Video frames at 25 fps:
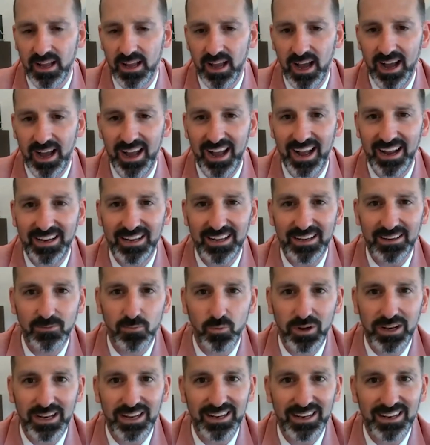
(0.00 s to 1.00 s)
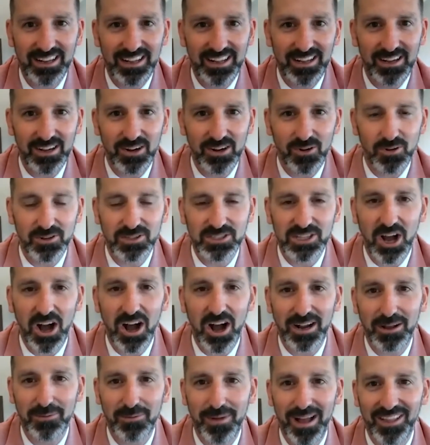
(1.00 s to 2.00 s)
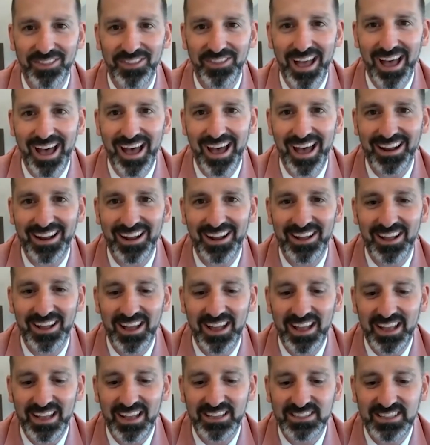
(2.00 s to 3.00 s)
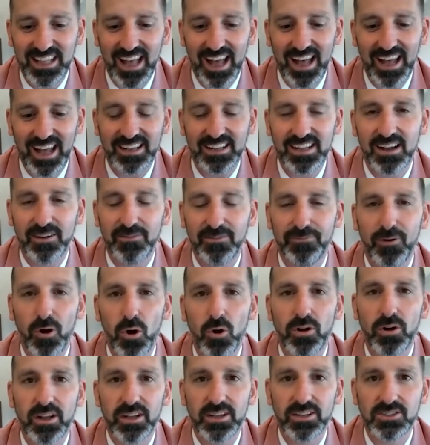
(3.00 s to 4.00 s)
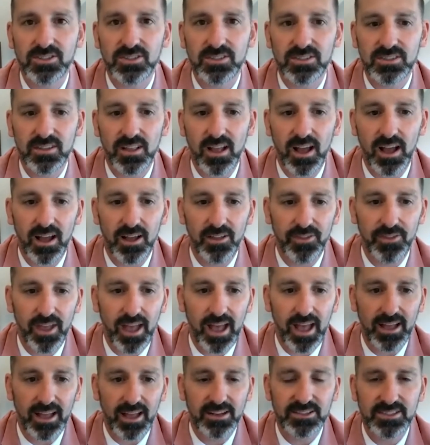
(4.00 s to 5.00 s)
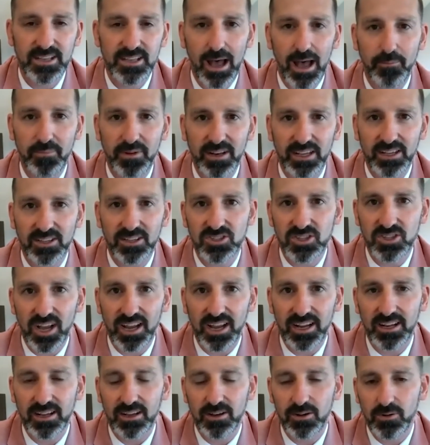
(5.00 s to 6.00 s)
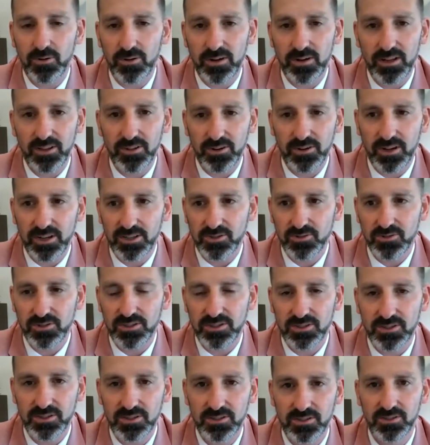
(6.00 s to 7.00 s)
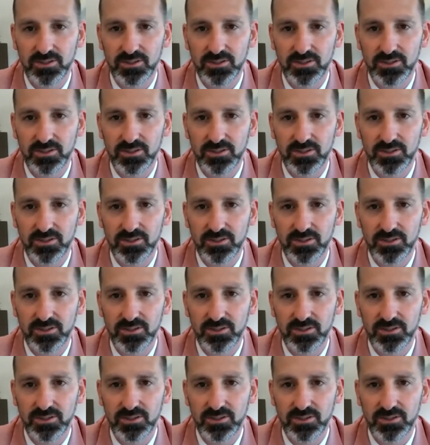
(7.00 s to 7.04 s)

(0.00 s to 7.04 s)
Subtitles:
We didn't hear or talk about that. Is that a focus that is happening in China or in other countries?